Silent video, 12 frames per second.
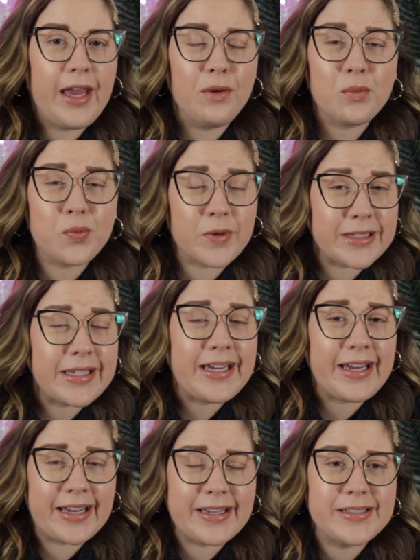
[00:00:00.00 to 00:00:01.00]
It
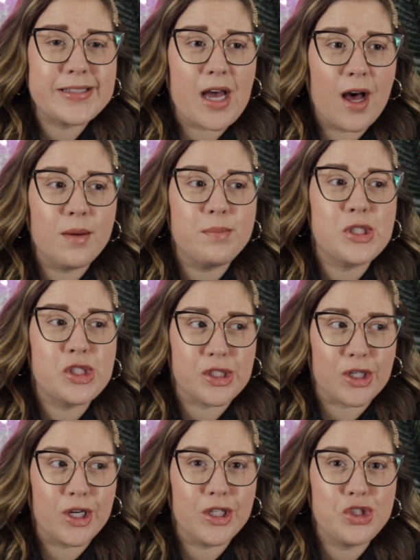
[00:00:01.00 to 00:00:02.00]
really is
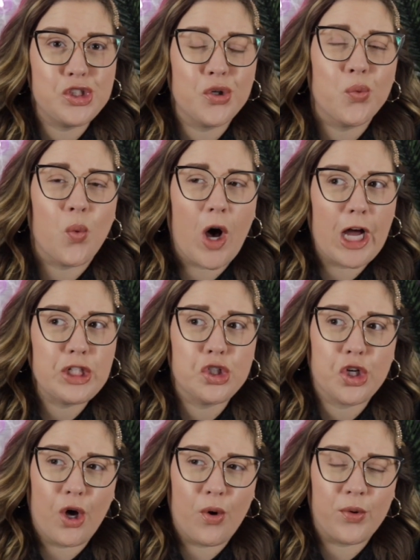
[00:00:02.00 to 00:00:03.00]
absurd to
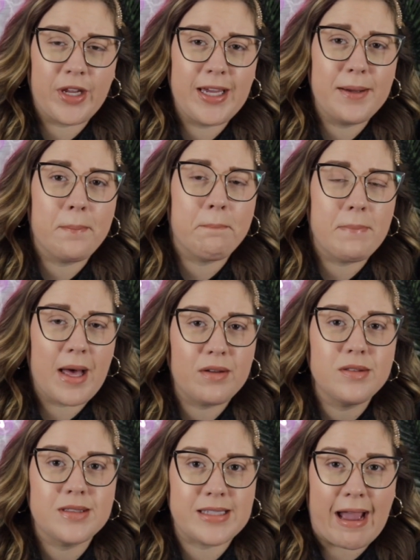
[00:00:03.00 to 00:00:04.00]
watch Kody
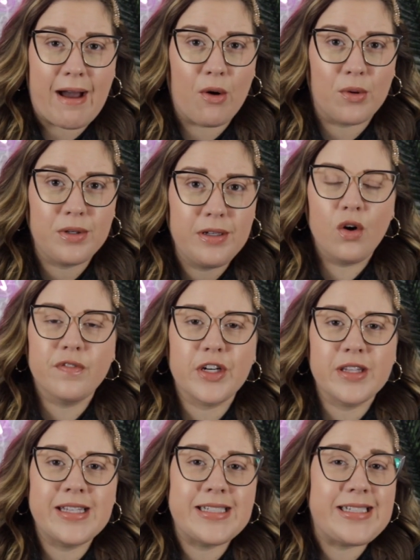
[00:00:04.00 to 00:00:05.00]
melt down
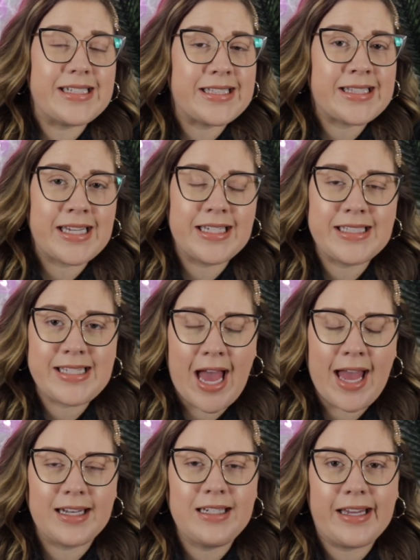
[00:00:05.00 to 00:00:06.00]
over the
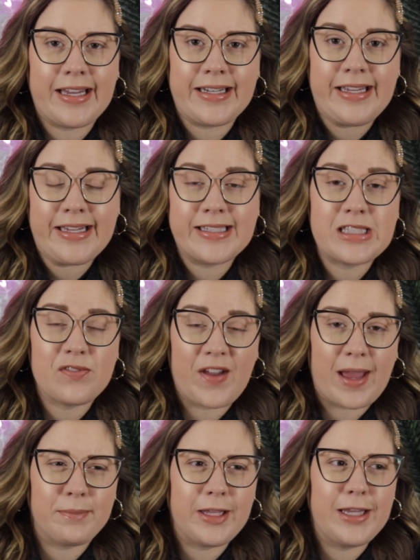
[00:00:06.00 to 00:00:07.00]
discontent in his
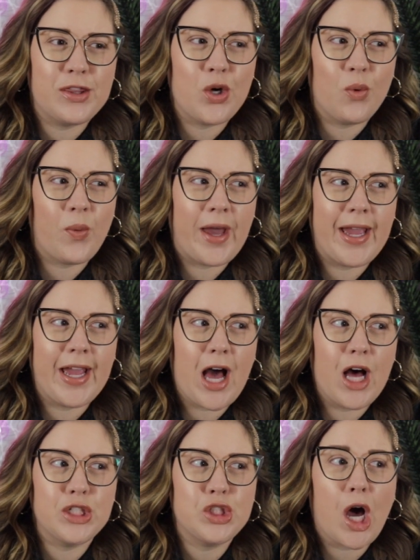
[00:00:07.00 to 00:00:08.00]
family the way
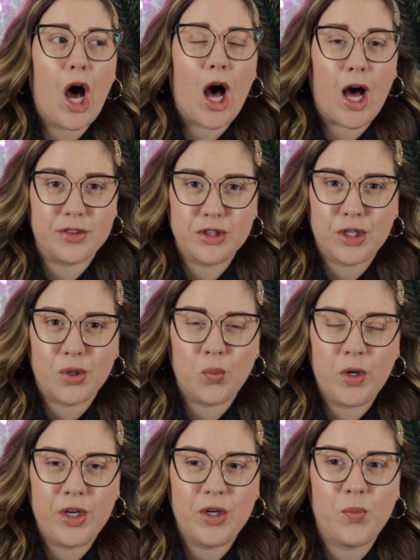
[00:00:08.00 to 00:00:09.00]
a toddler
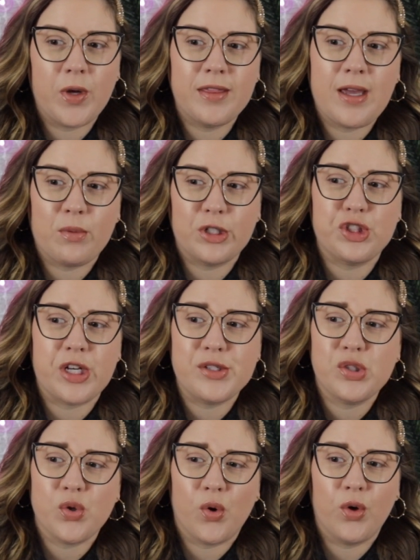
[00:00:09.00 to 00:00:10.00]
would when they were
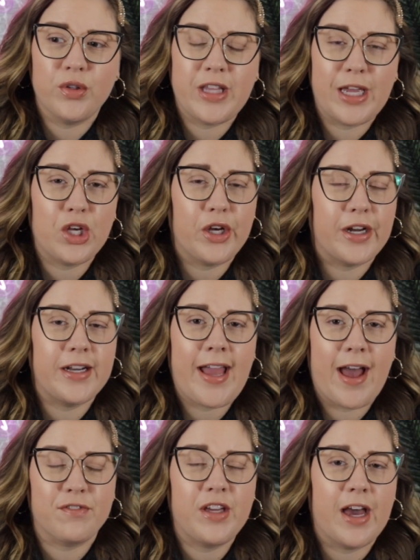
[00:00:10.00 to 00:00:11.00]
just told they couldn't
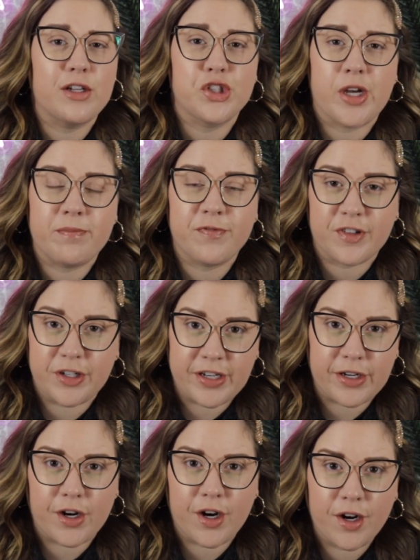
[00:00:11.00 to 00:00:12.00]
have ketchup for
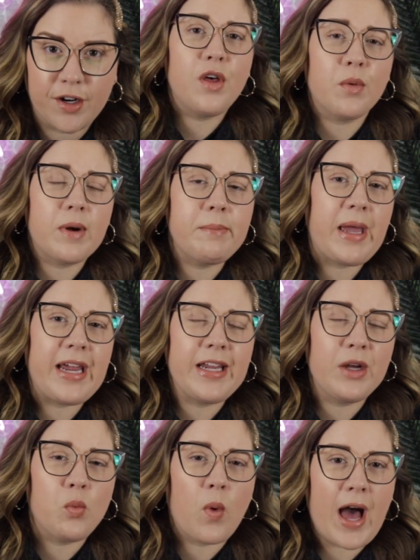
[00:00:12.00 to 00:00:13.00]
dinner. The
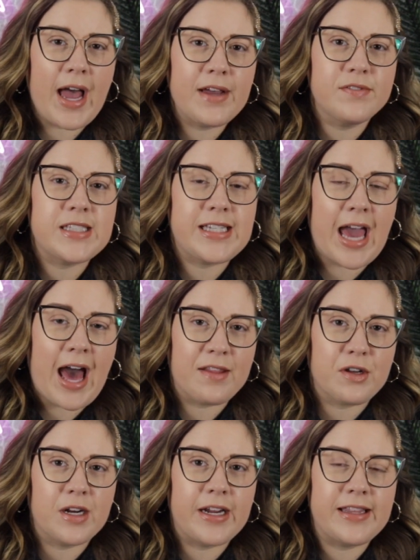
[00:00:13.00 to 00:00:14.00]
remaining wives
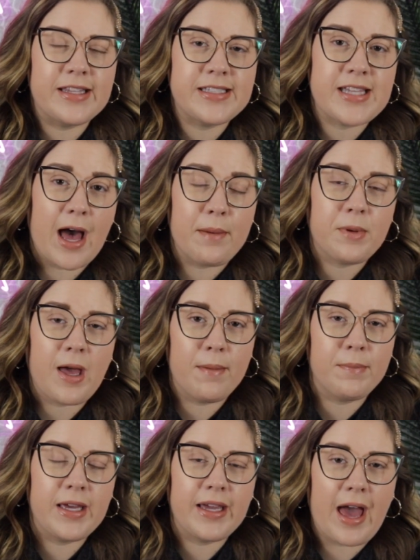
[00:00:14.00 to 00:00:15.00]
gather in this
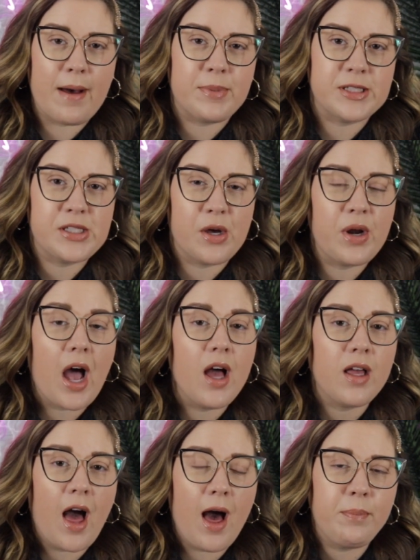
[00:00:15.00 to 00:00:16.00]
upcoming episode a
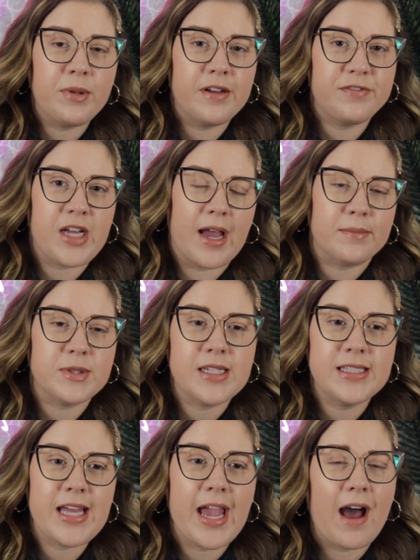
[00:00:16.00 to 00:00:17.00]
couple of times
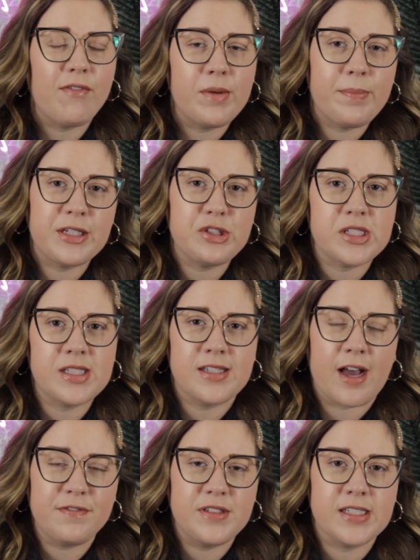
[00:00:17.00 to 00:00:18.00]
because they have a bunch of
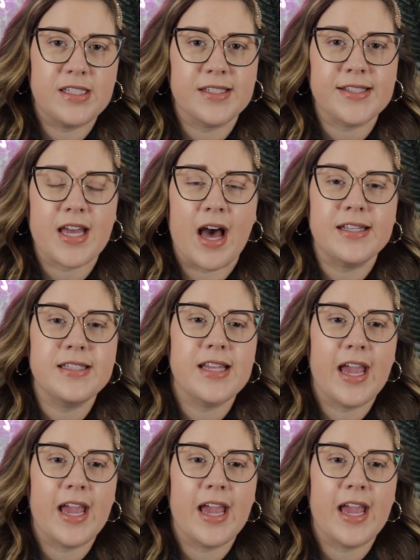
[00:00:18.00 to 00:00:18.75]
stuff to discuss.